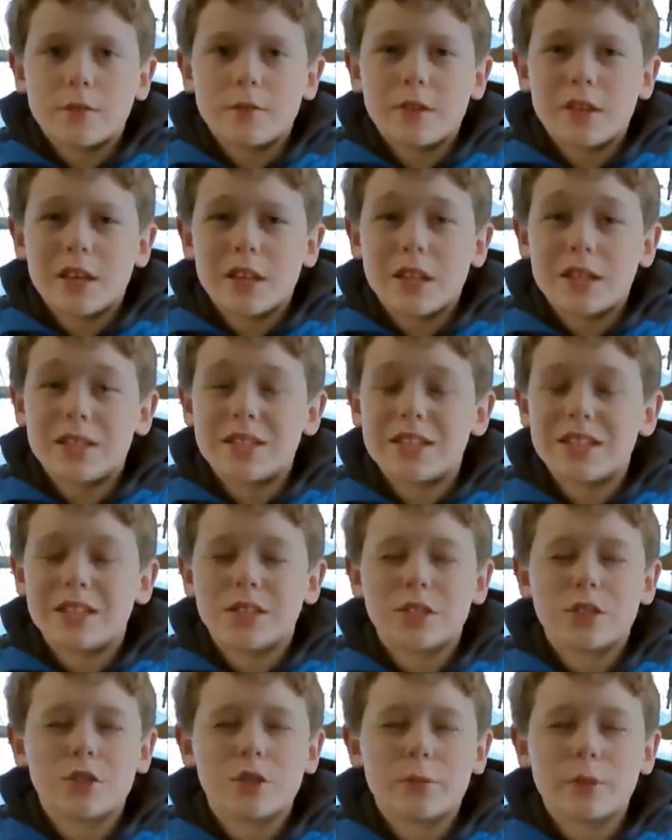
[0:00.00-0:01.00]
expensive
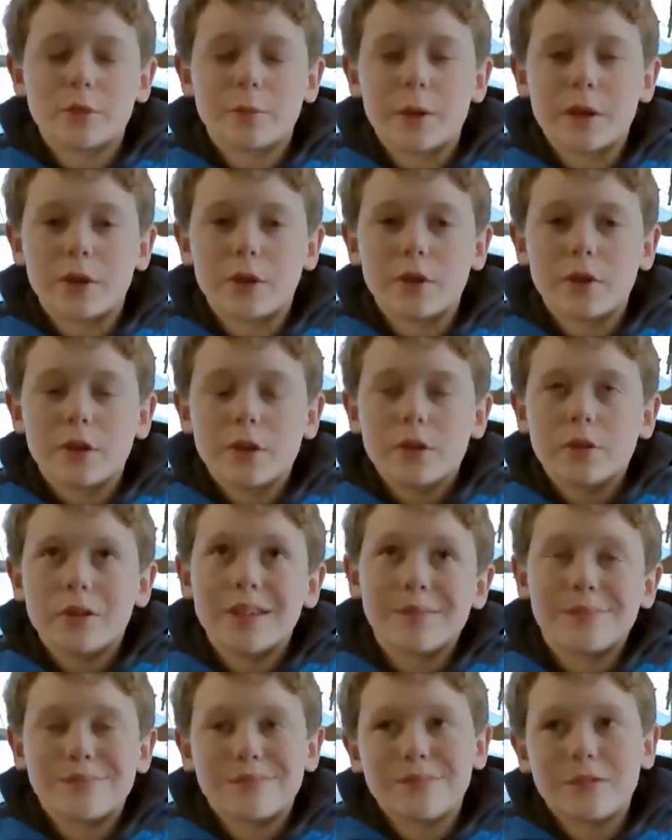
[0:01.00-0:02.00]
and it tastes so much
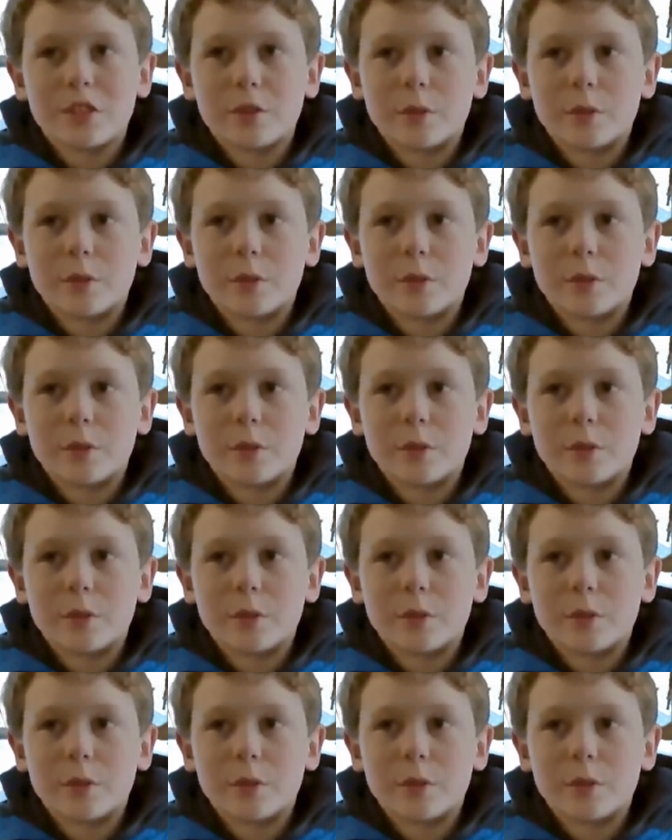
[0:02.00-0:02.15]
better.